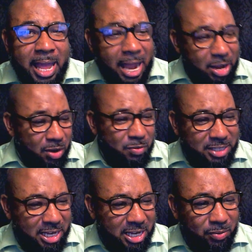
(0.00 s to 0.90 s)
I knew it
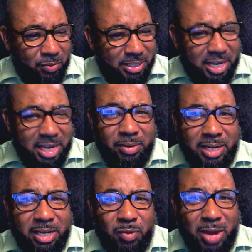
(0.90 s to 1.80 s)
was wasn't Hillary
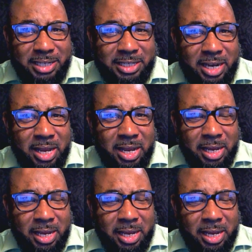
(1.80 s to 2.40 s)
Clinton. Why she?